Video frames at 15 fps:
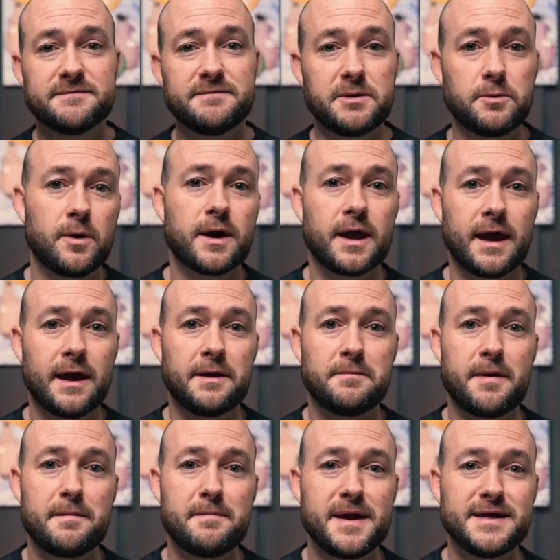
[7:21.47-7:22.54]
I've been working out in
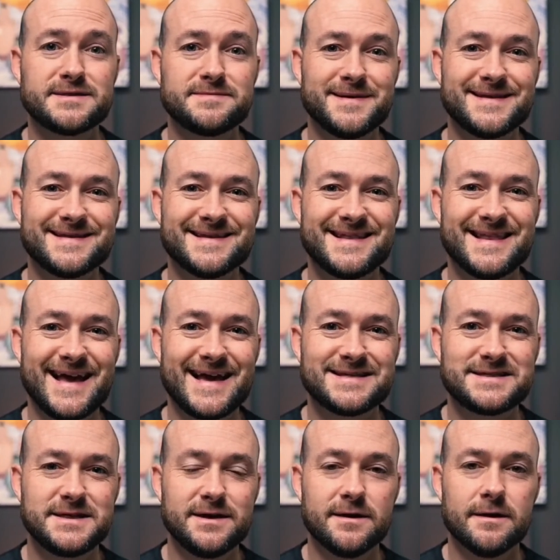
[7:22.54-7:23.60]
my basement the
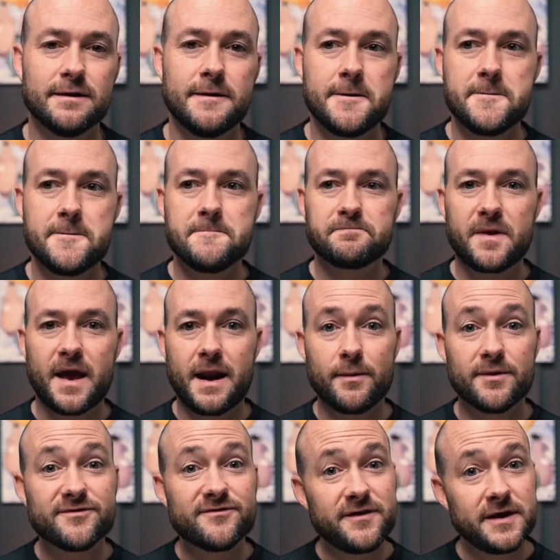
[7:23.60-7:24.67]
last year and I
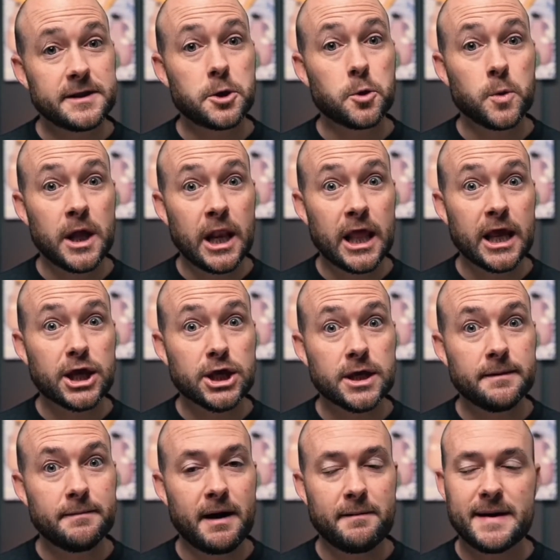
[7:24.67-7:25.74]
was feeling really good
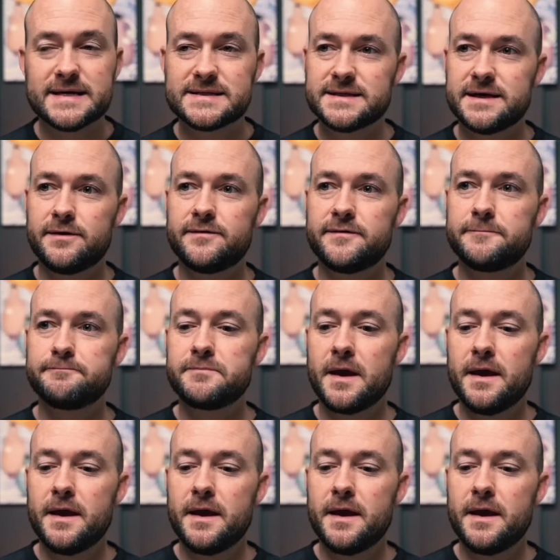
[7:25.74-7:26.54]
about myself.